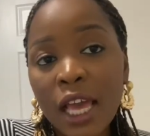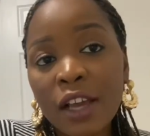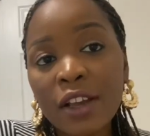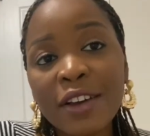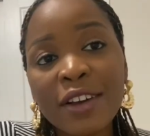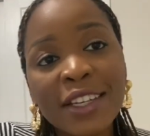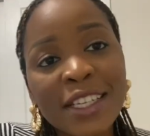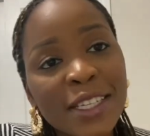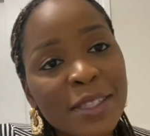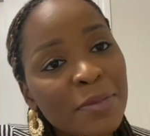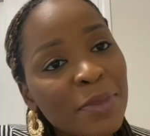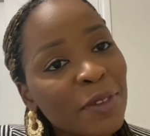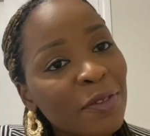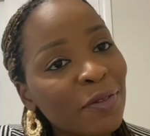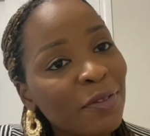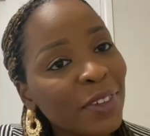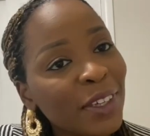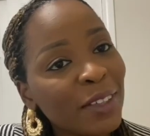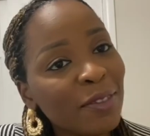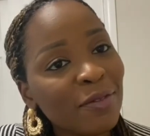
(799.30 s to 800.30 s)
God has been
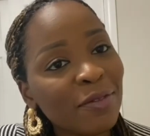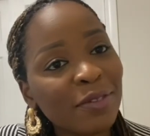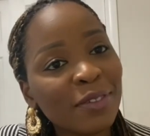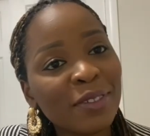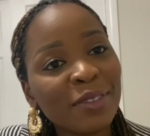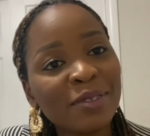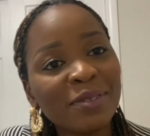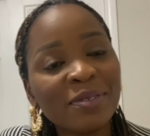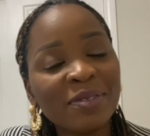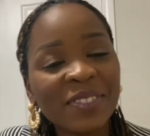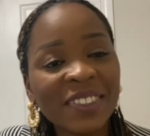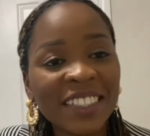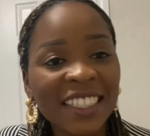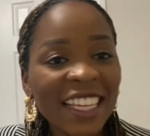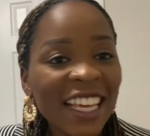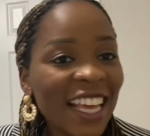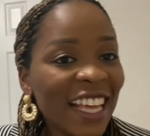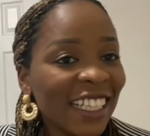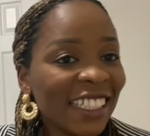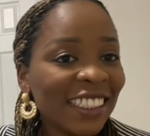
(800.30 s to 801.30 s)
faithful.
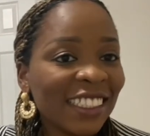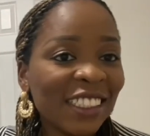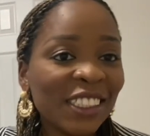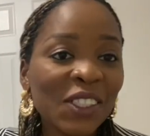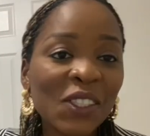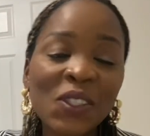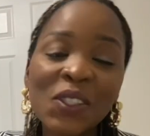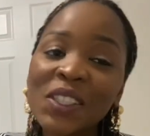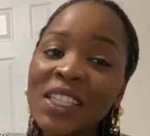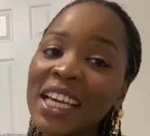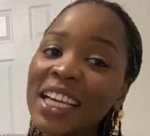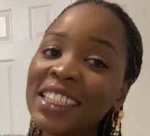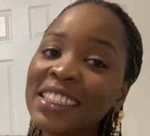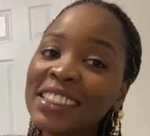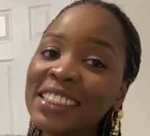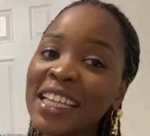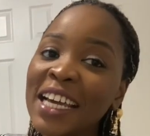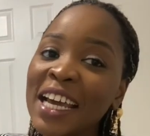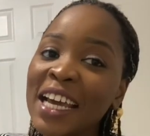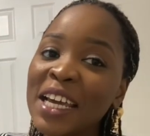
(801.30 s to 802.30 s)
So next
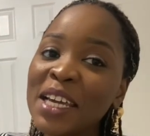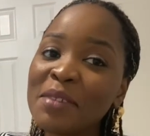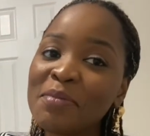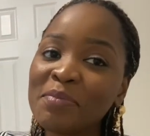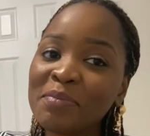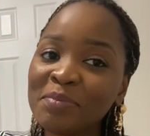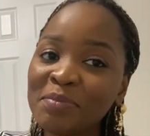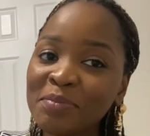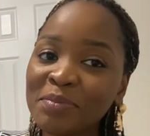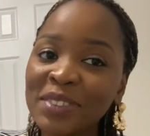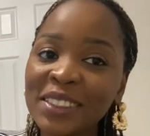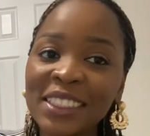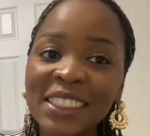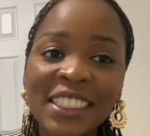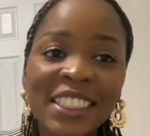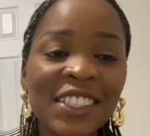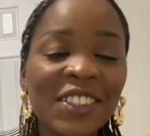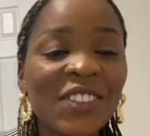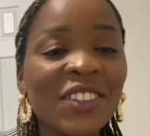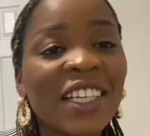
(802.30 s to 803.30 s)
time,
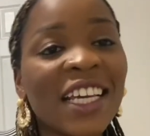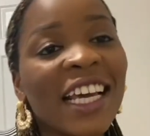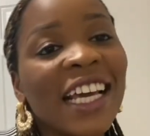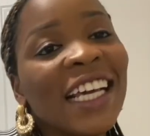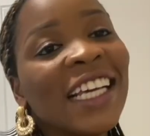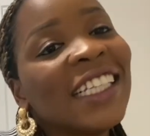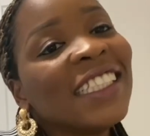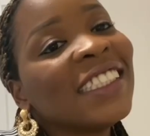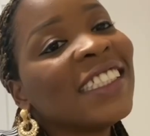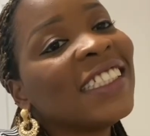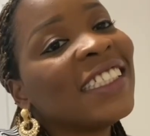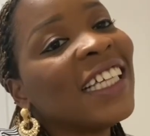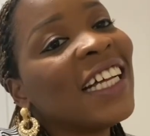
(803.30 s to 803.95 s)
see you guys.